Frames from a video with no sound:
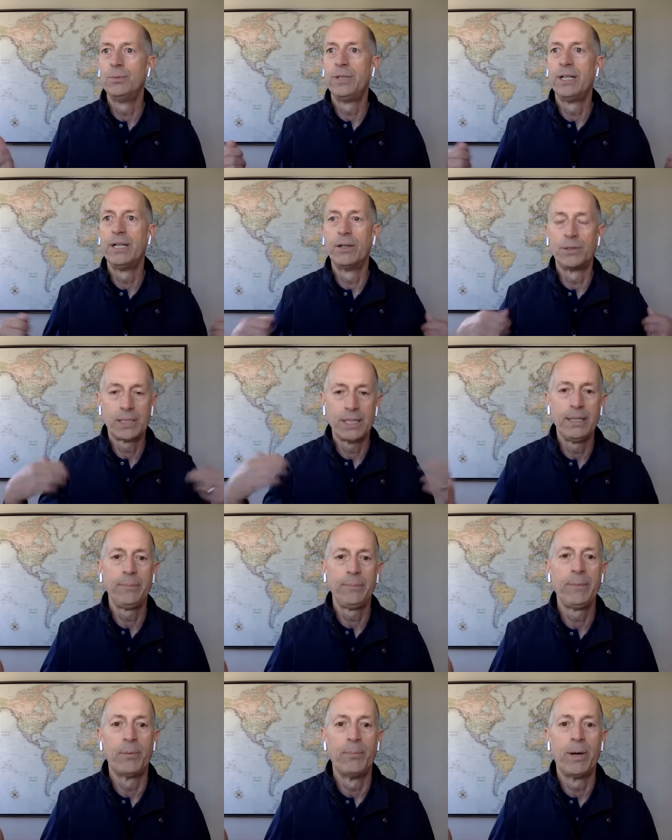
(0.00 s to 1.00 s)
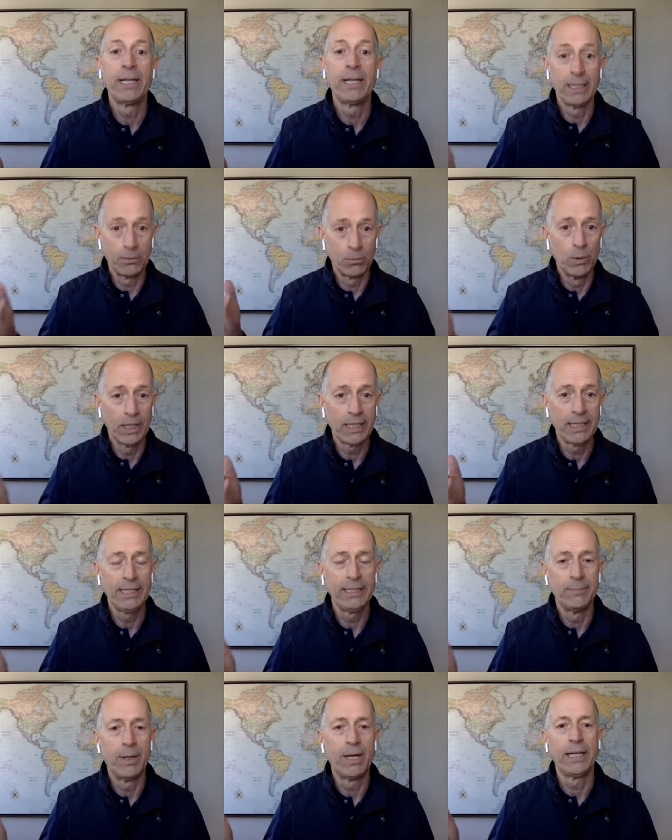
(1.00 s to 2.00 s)
you know sending people money that really
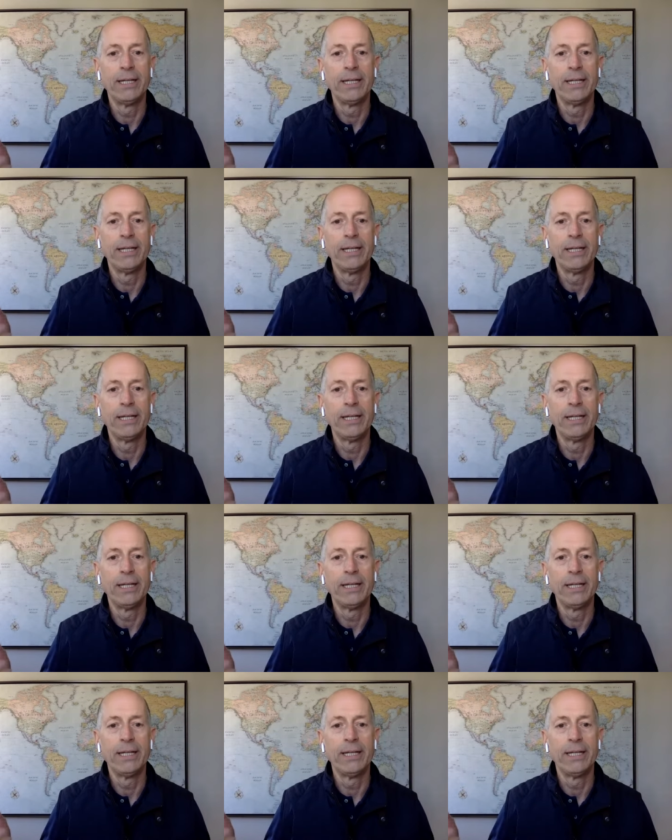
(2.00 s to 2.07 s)
need the money.